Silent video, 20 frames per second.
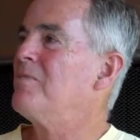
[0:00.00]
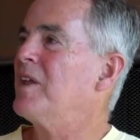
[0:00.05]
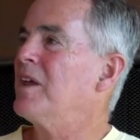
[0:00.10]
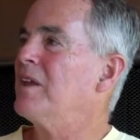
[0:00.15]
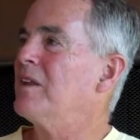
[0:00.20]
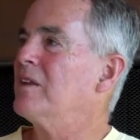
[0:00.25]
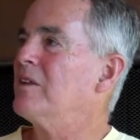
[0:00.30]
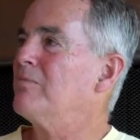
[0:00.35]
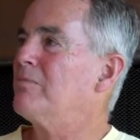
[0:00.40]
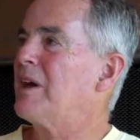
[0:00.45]

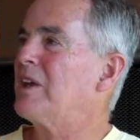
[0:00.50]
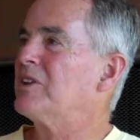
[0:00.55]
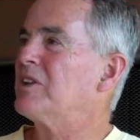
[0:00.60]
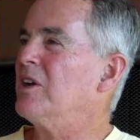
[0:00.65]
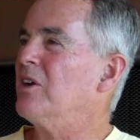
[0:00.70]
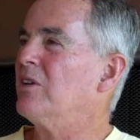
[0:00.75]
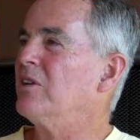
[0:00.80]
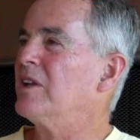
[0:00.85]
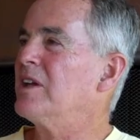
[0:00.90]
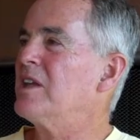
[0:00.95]
And about
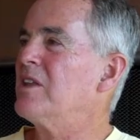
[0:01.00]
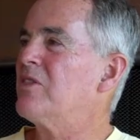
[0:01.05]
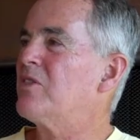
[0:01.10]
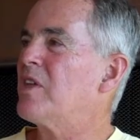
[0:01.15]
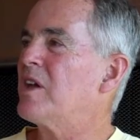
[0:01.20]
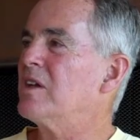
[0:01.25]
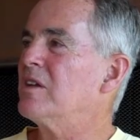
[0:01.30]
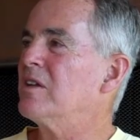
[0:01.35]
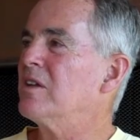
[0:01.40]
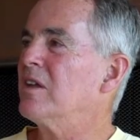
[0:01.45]
the only
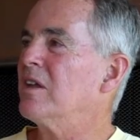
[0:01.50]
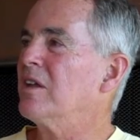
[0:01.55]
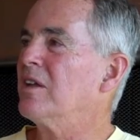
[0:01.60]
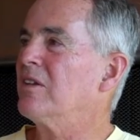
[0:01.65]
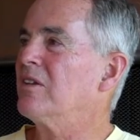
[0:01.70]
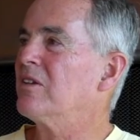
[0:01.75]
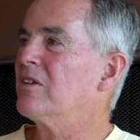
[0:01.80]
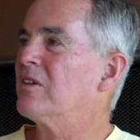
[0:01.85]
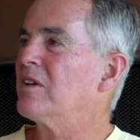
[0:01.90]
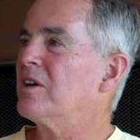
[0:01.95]

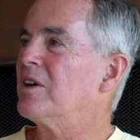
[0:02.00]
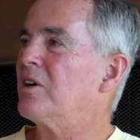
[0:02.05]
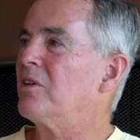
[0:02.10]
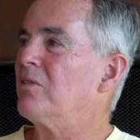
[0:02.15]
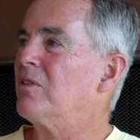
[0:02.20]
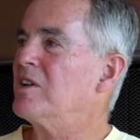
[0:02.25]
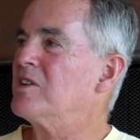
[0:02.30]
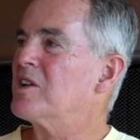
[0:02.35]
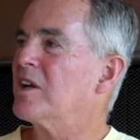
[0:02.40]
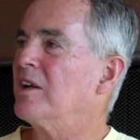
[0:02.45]
things that are
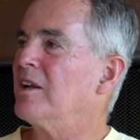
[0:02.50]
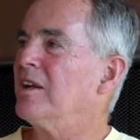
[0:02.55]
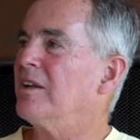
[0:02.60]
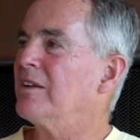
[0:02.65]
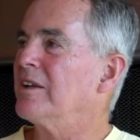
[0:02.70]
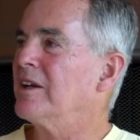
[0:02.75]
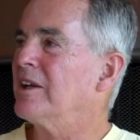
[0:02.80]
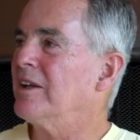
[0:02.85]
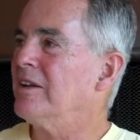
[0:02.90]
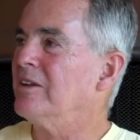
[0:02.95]
original,
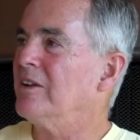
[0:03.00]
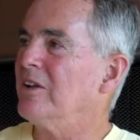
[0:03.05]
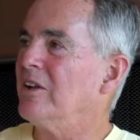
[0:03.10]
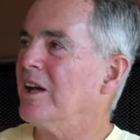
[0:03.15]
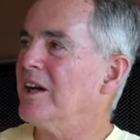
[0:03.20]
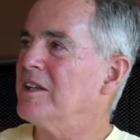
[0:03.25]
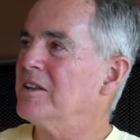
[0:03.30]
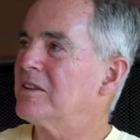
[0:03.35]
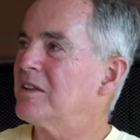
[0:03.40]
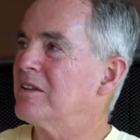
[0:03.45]
you know, the
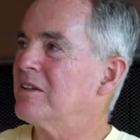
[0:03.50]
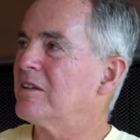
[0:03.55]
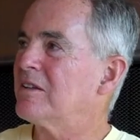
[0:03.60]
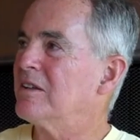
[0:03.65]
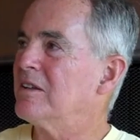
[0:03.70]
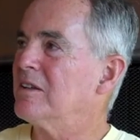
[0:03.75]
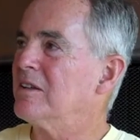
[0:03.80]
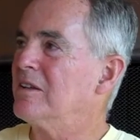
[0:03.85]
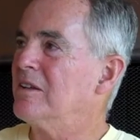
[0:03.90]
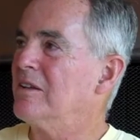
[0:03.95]
light that's
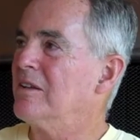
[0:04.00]
in